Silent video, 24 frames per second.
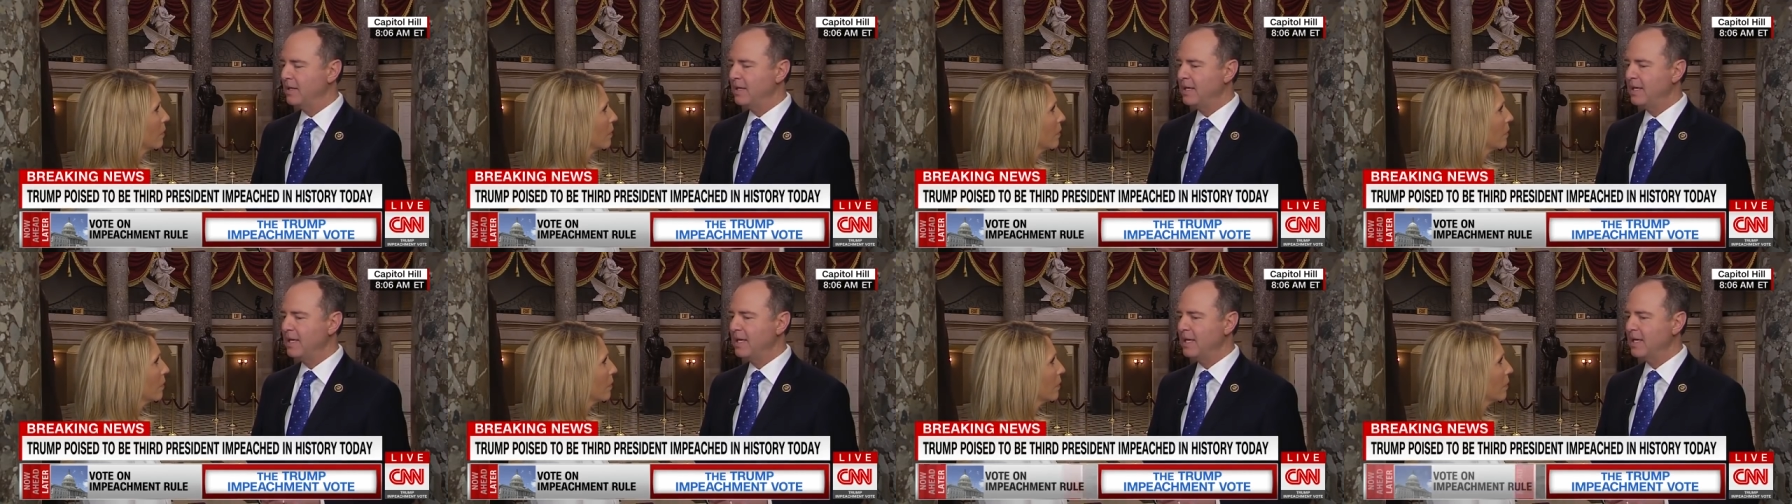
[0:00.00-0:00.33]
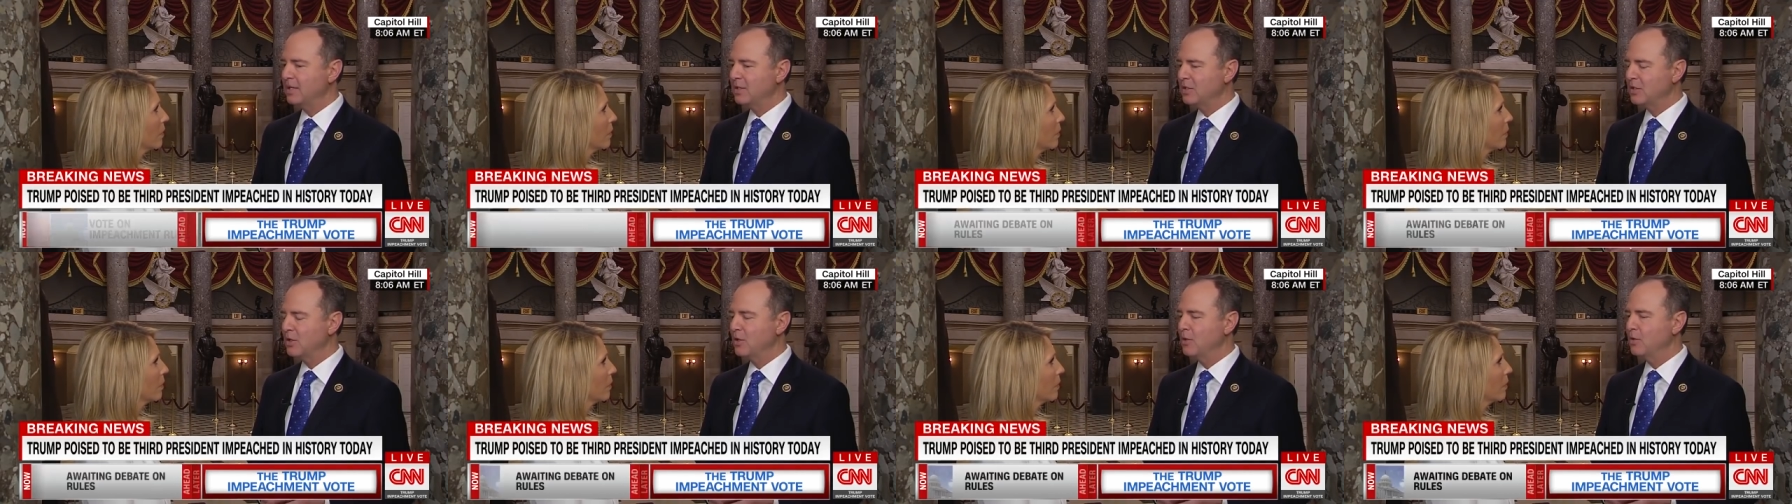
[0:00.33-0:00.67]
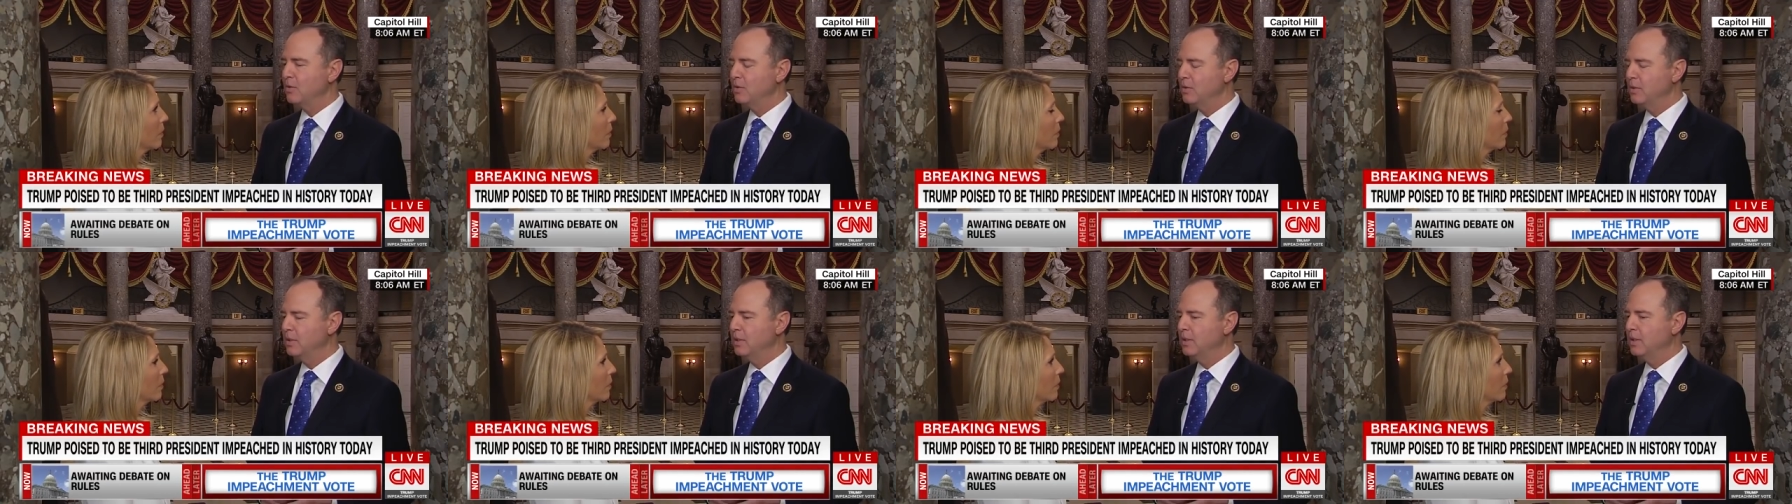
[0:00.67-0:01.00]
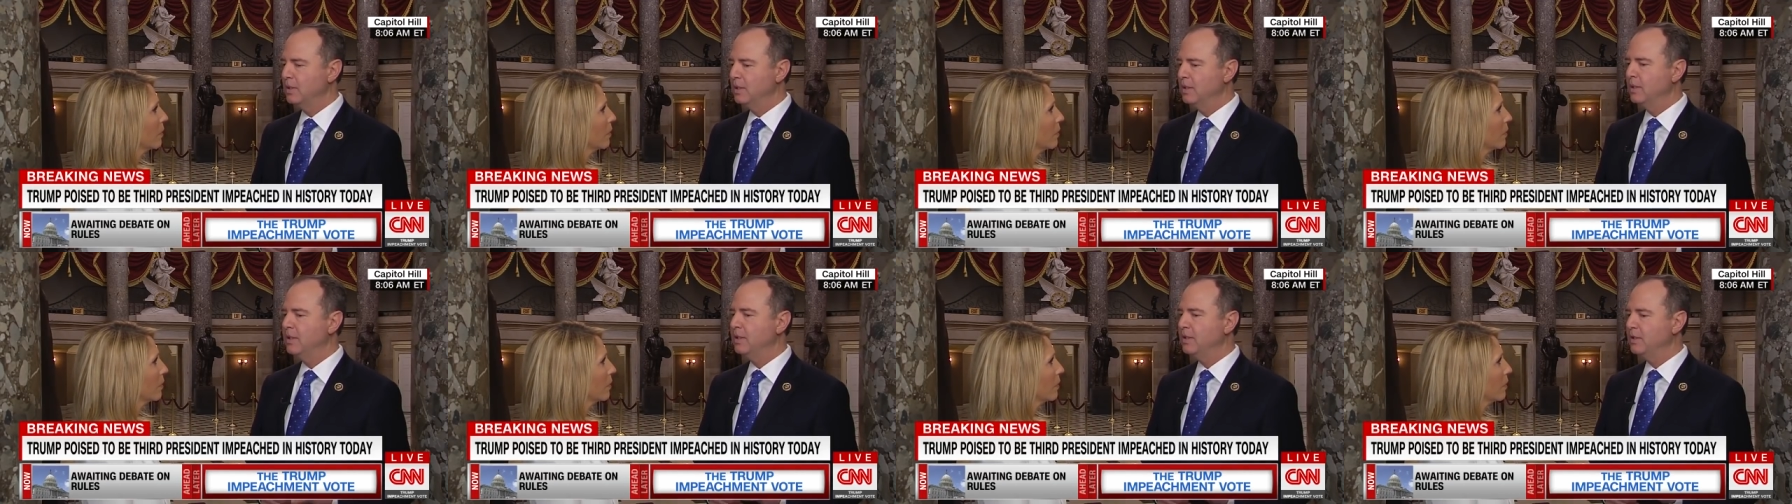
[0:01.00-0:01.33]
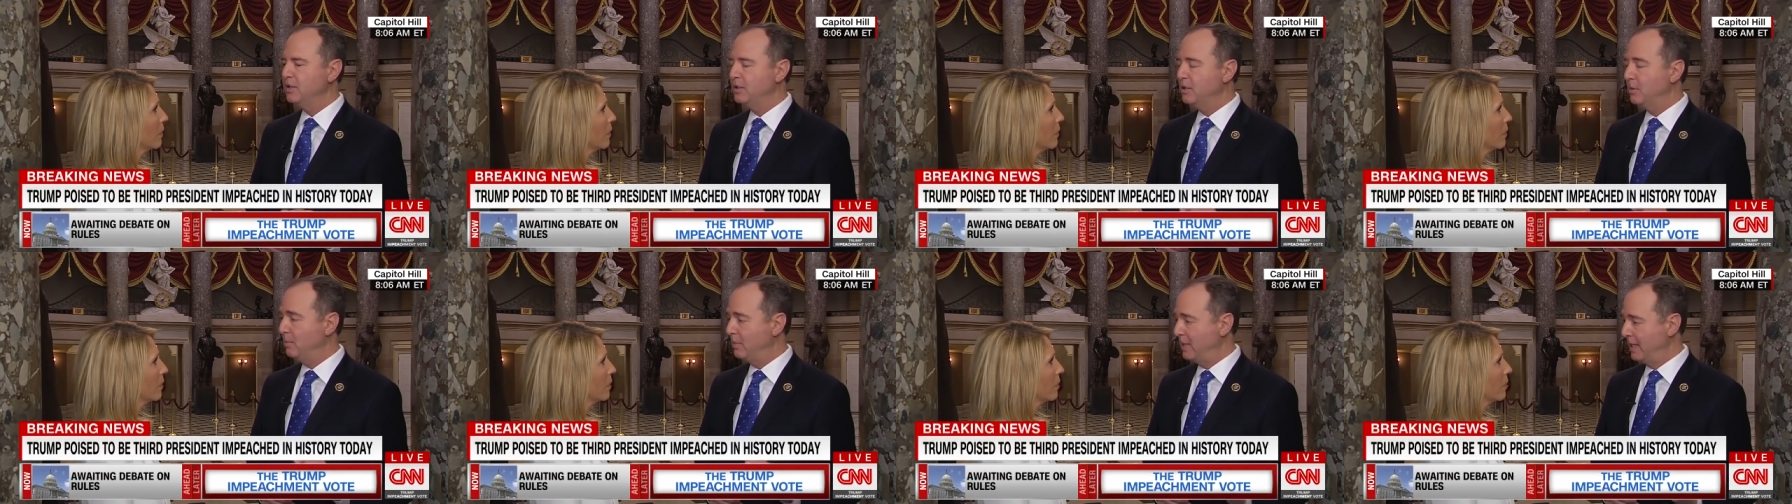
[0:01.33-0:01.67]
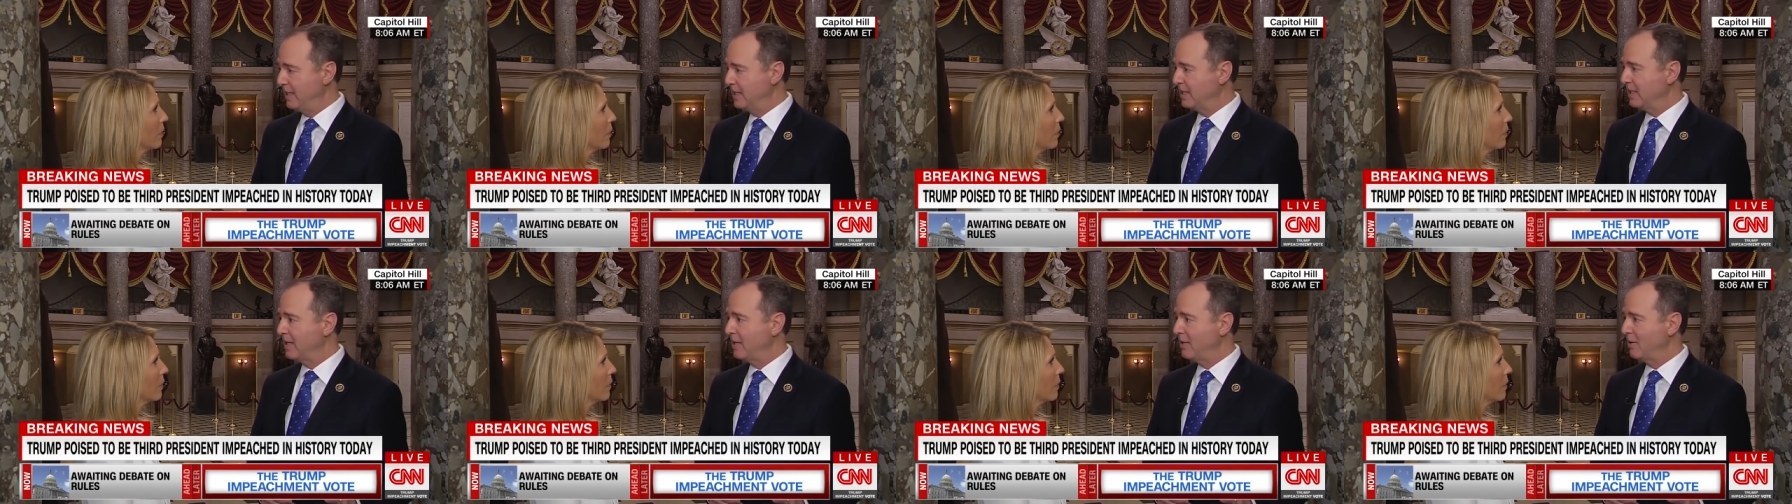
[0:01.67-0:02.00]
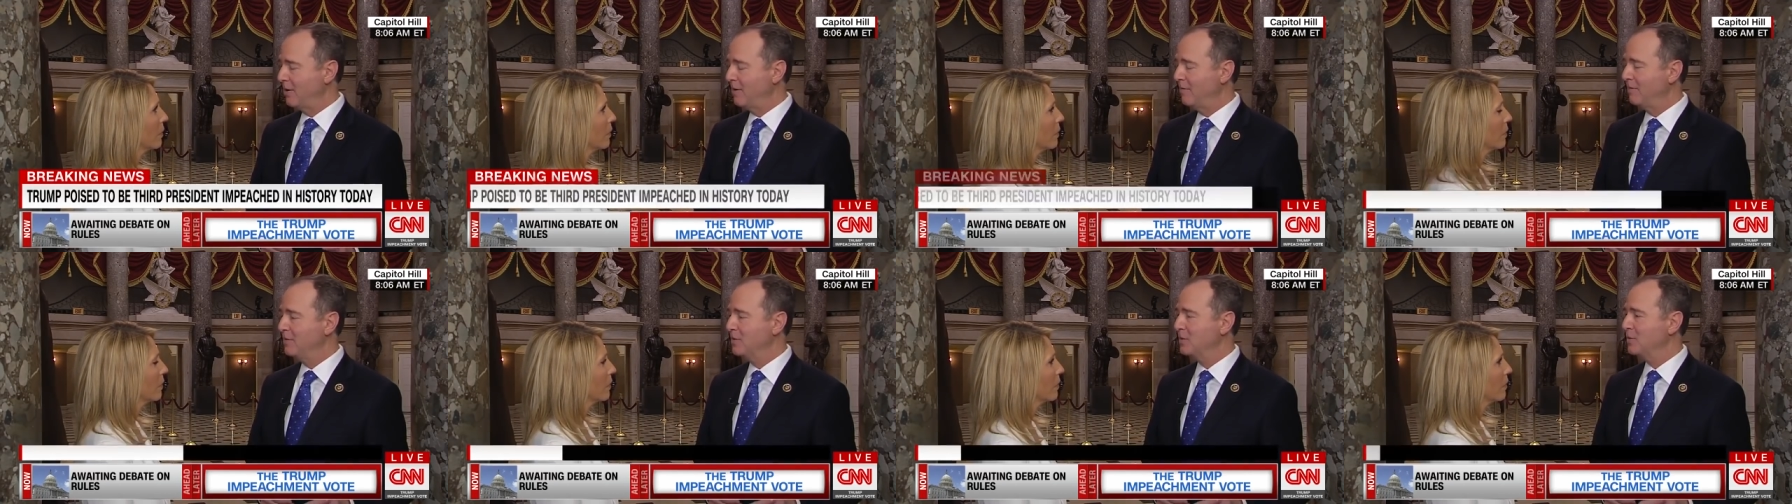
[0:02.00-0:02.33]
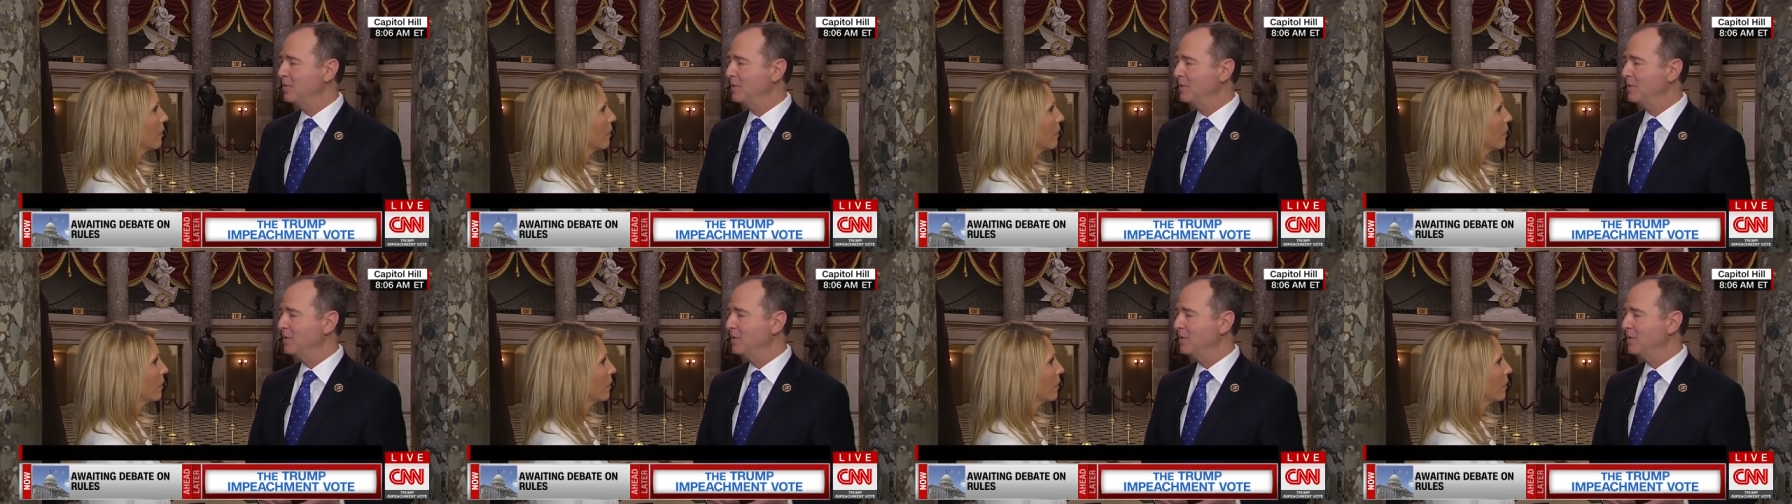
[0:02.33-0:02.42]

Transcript: He has so debased that office